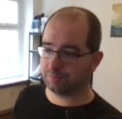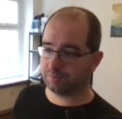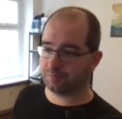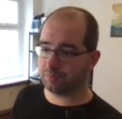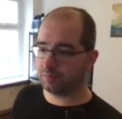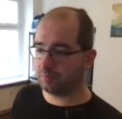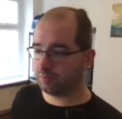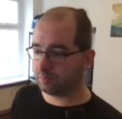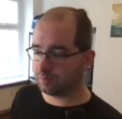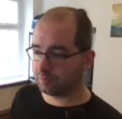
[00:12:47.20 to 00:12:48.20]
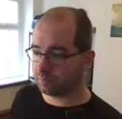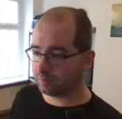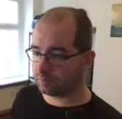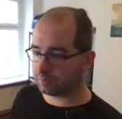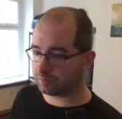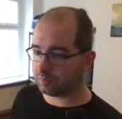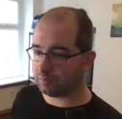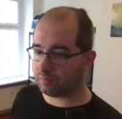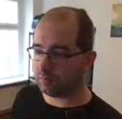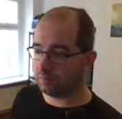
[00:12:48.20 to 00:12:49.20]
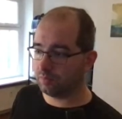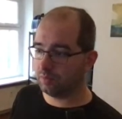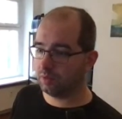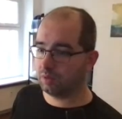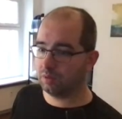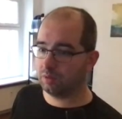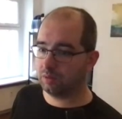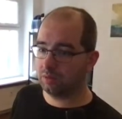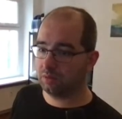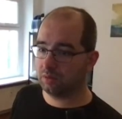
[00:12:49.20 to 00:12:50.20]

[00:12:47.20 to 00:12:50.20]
No one is speaking in this clip.